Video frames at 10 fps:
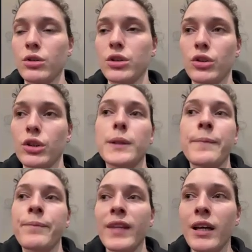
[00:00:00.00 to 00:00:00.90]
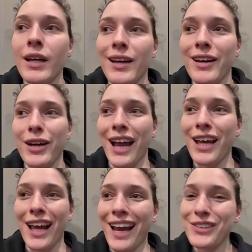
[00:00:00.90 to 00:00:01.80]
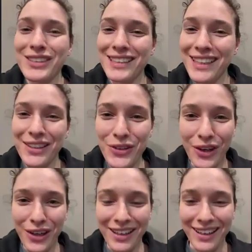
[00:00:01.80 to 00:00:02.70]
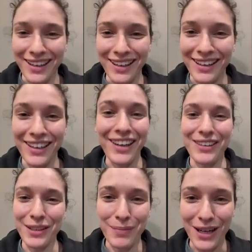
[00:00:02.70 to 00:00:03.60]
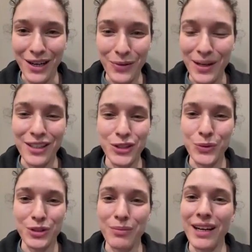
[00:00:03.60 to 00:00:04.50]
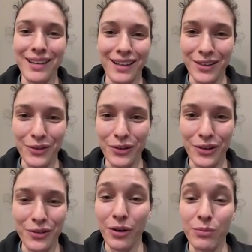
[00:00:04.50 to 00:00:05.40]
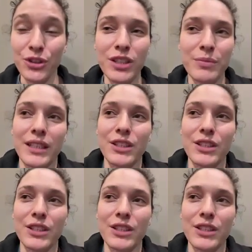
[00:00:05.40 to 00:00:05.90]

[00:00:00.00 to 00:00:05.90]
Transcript: So I don't think New York cared about whether she was American or from Germany.